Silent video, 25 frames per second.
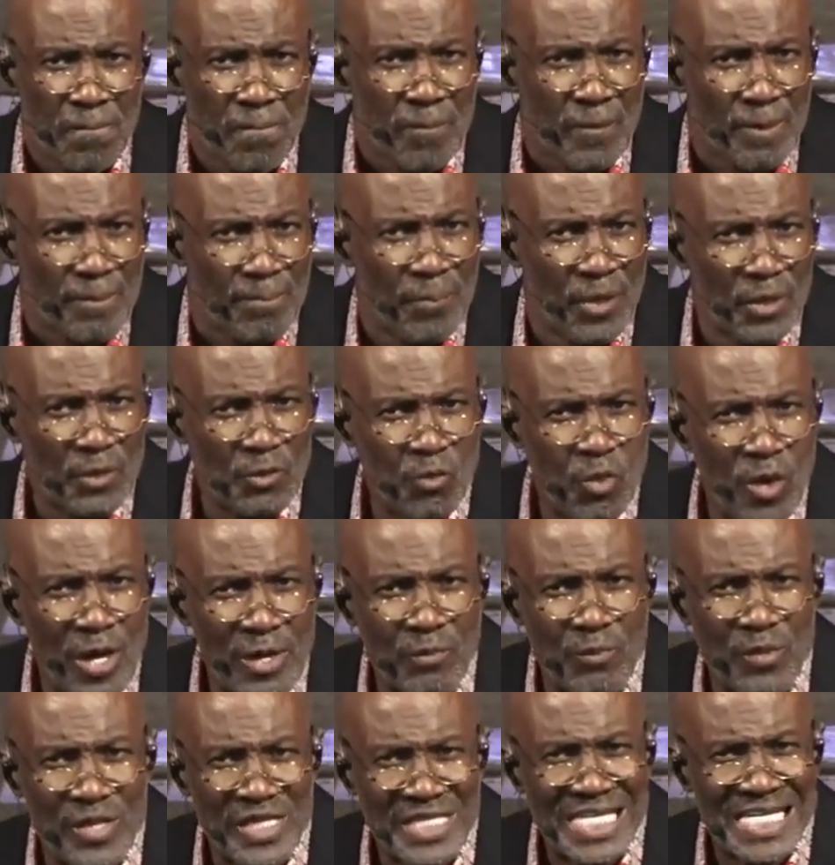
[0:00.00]
But
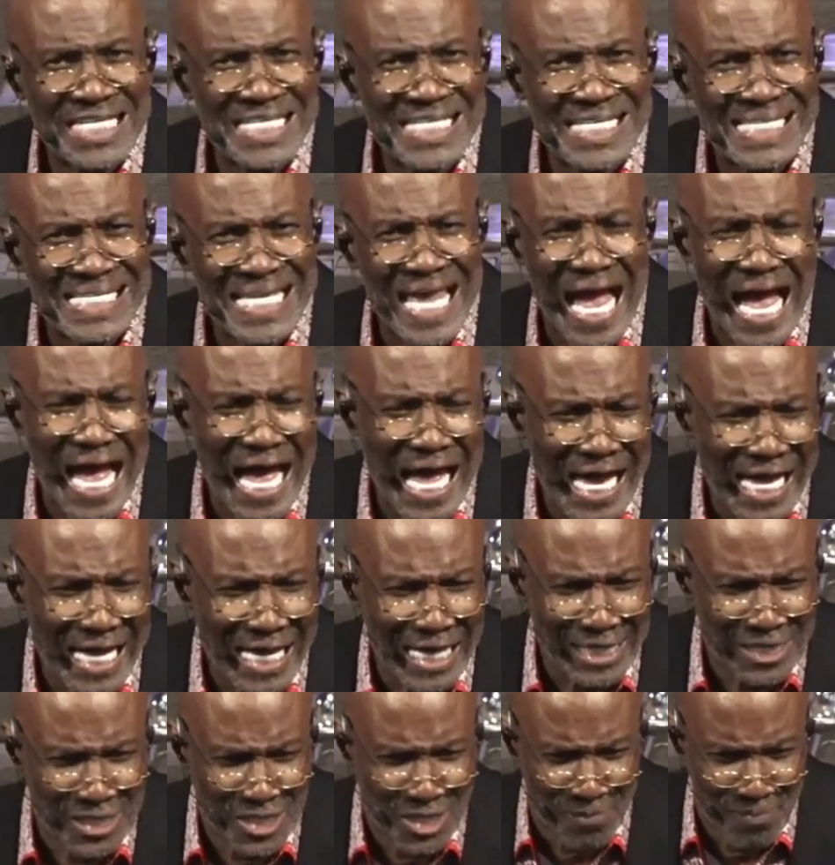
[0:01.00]
when we
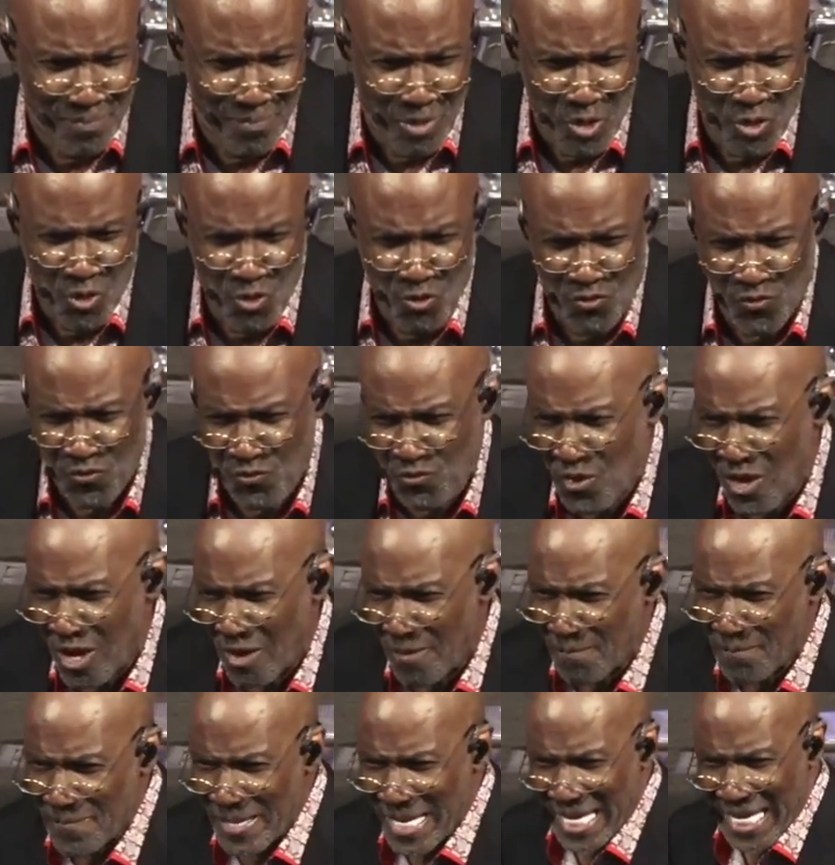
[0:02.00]
decide to move
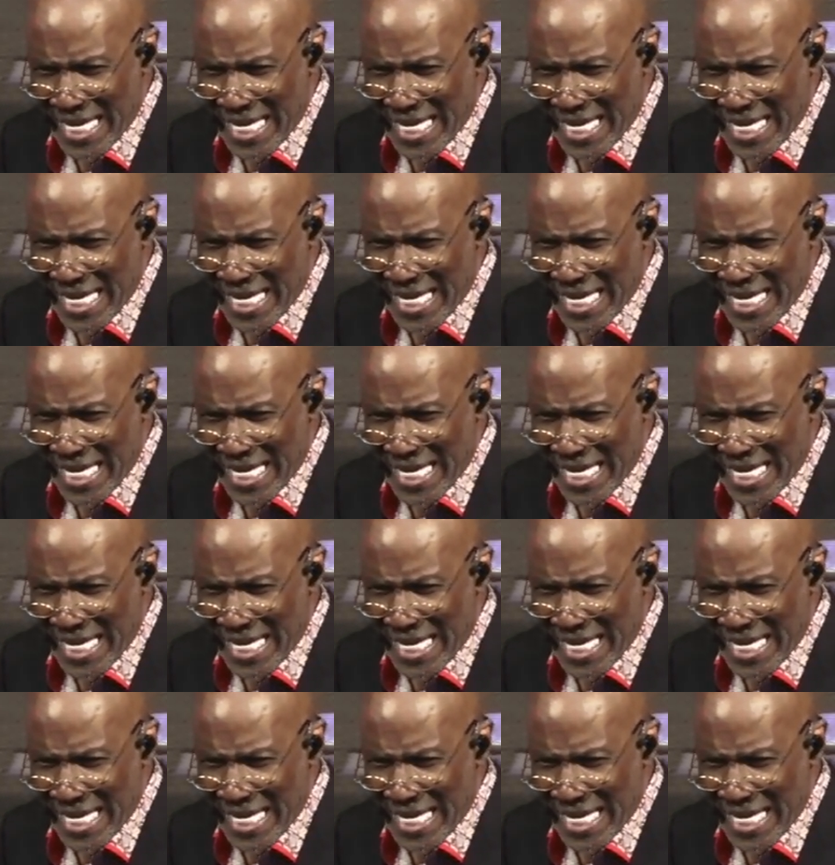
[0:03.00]
from